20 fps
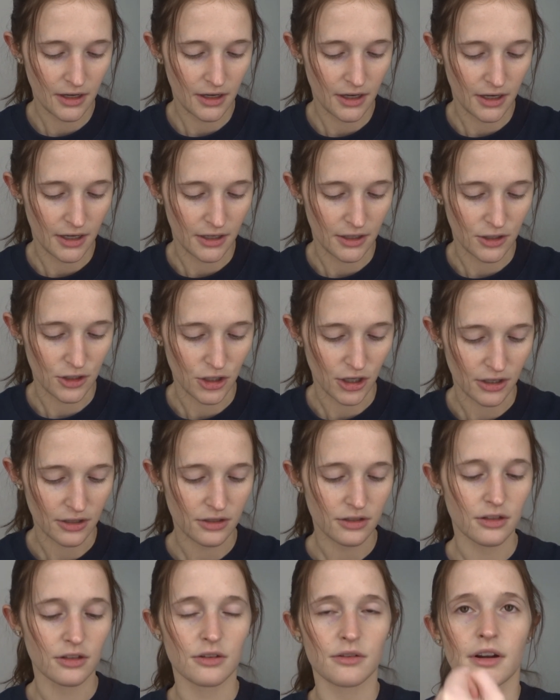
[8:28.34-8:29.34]
and
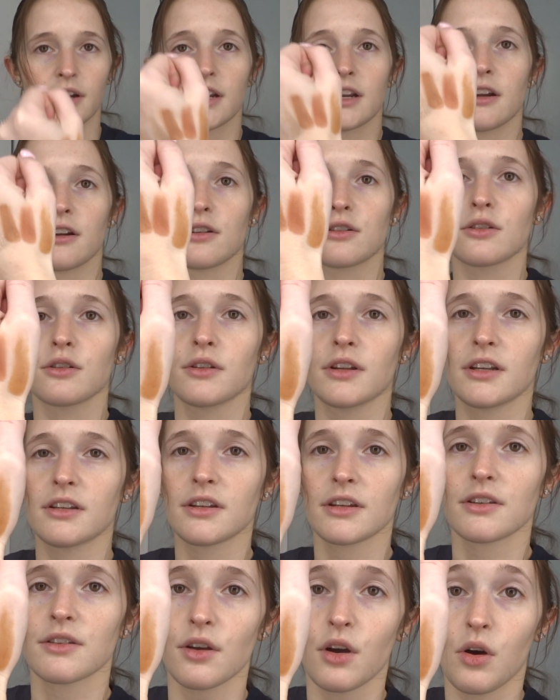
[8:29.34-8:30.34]
Justice right here. So this
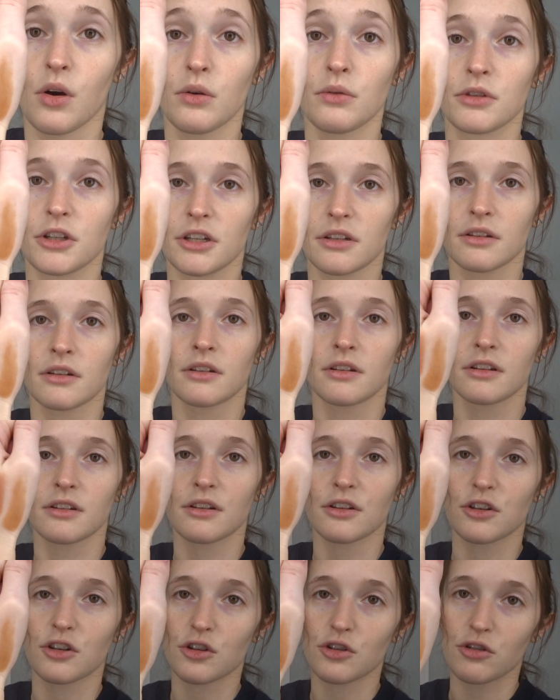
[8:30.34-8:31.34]
is, oh geez, this
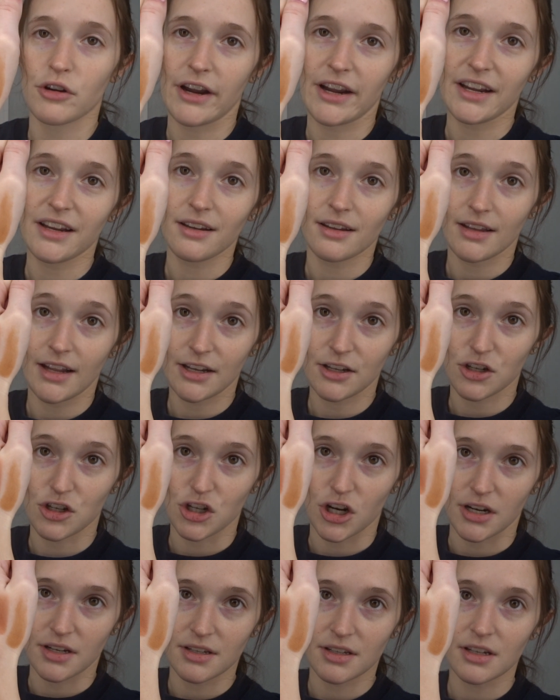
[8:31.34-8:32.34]
is Strength and that's
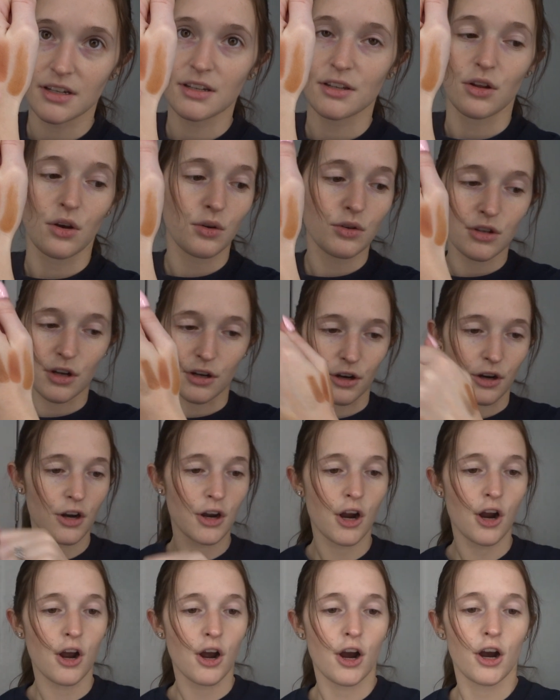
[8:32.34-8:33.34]
Justice. Those are
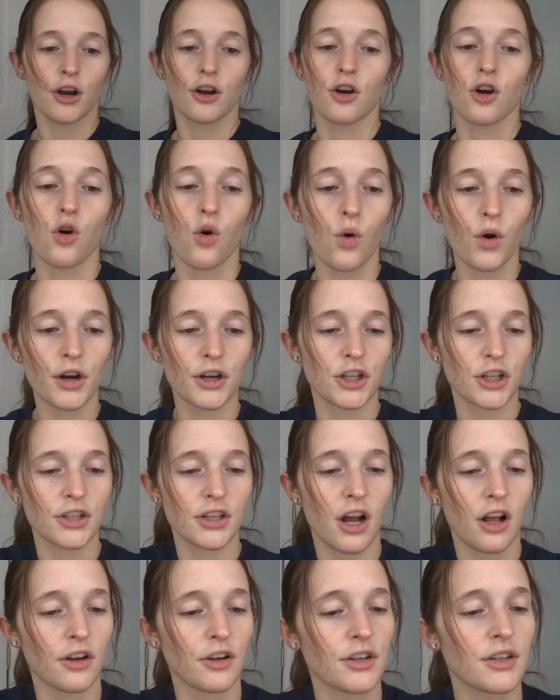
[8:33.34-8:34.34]
gorgeous
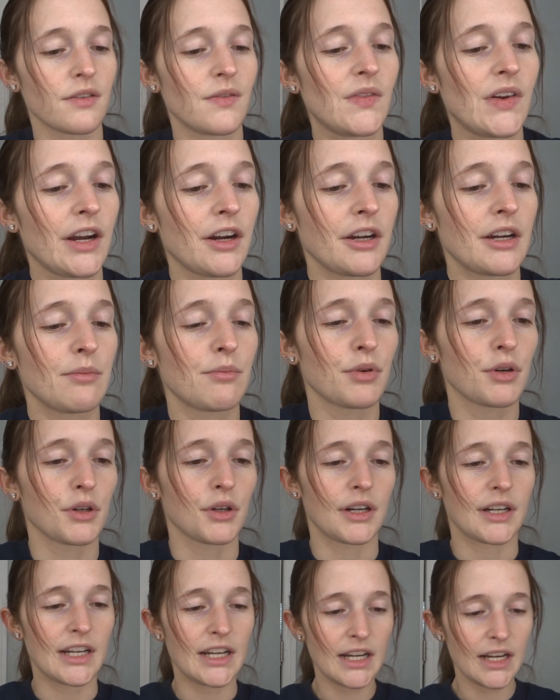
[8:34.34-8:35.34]
colors and very
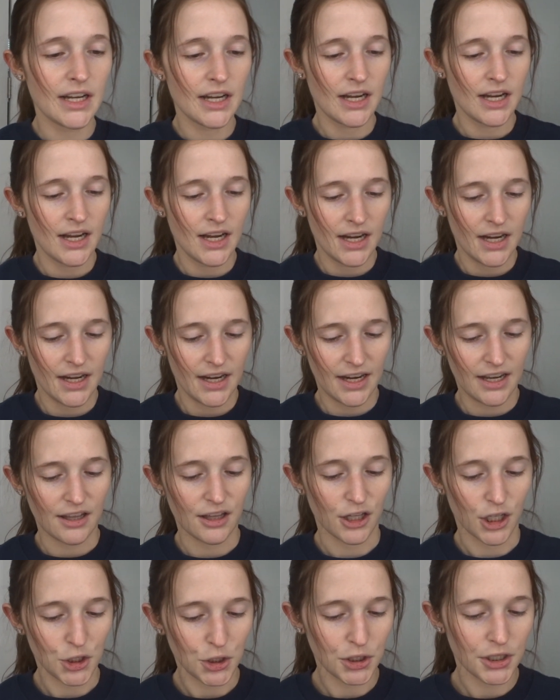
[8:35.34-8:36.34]
pretty. It
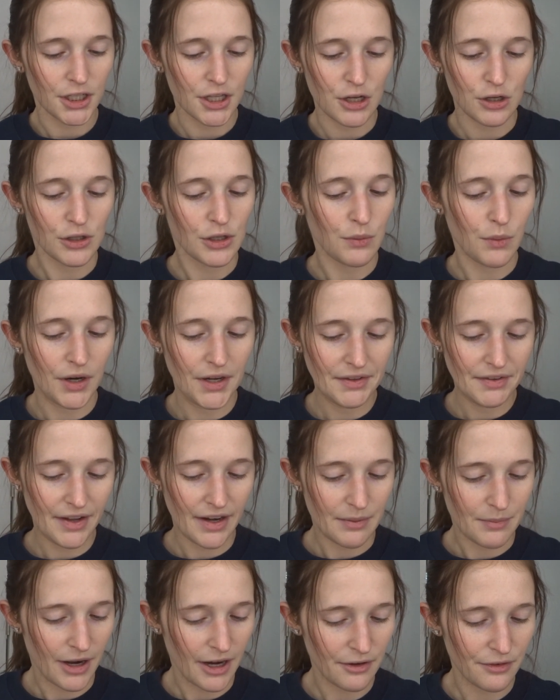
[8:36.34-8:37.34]
literally, the only one that
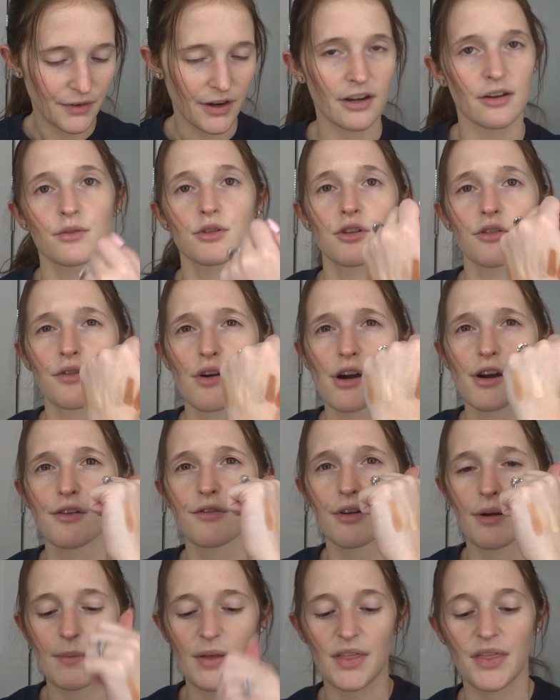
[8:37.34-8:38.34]
I'm not a fan of so far
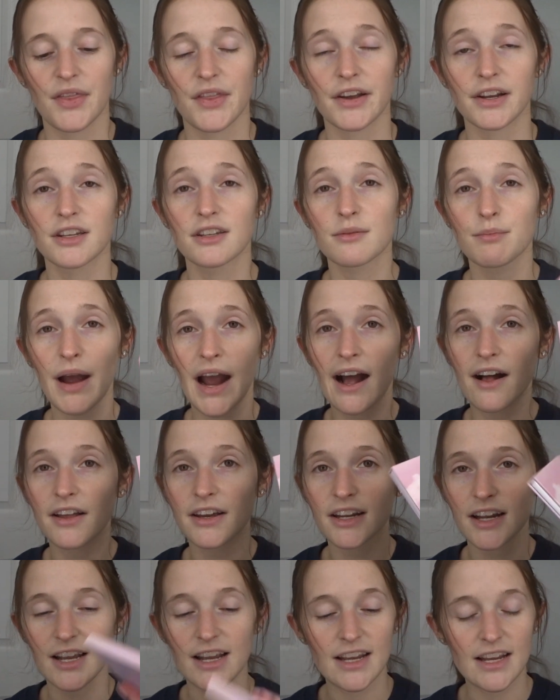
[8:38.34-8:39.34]
from this
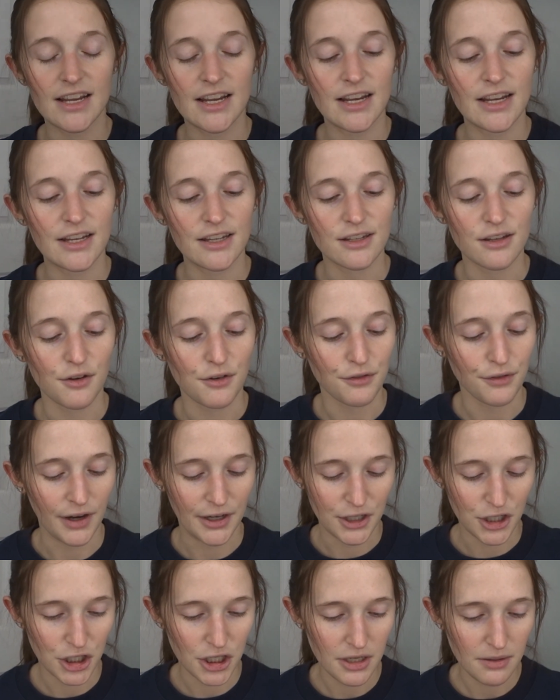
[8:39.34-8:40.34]
palette is
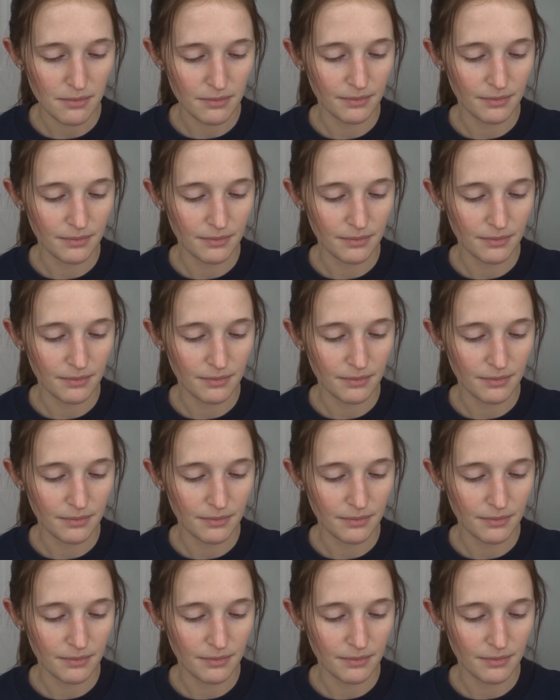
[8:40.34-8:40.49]
Friendship.